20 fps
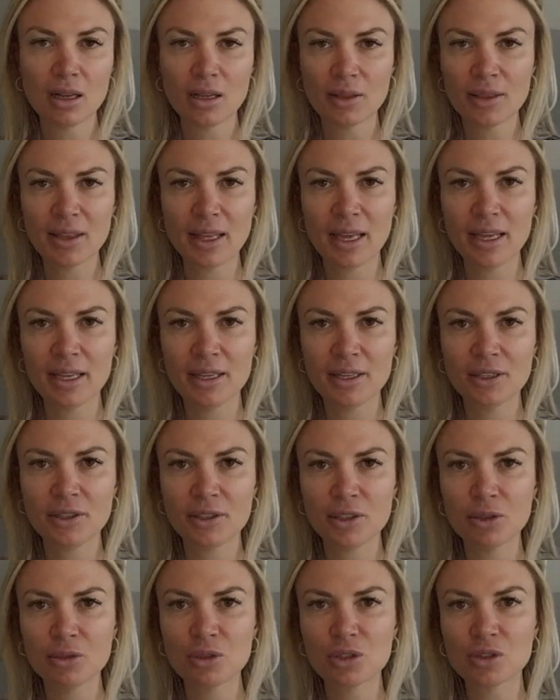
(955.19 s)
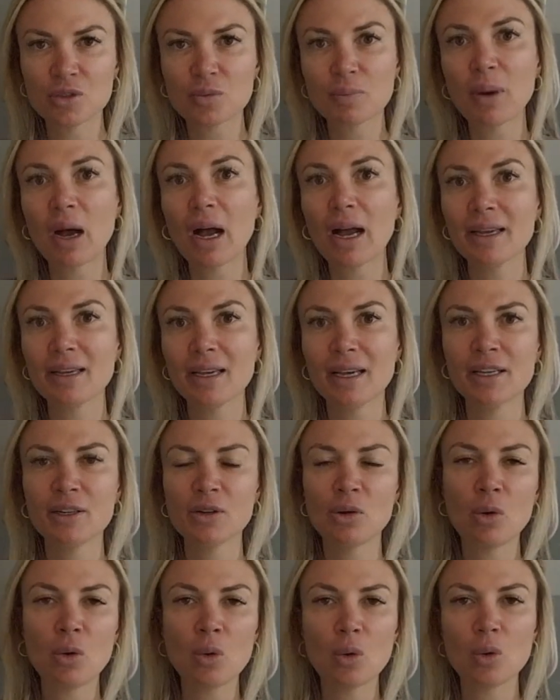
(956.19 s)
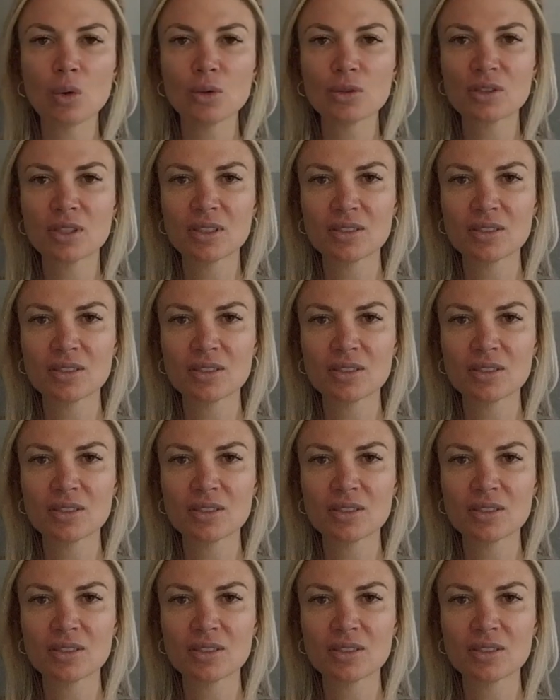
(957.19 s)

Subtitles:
then you just buy and hold.